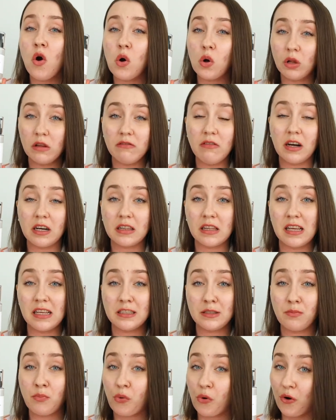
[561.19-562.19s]
Olivia
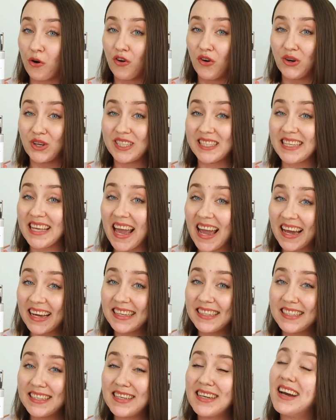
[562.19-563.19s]
Klein's products
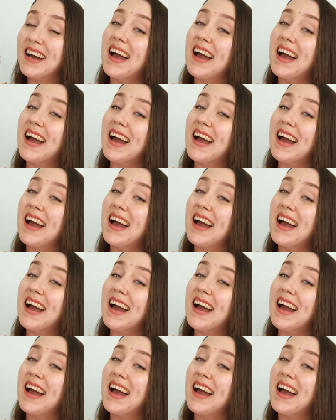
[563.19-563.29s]
yet,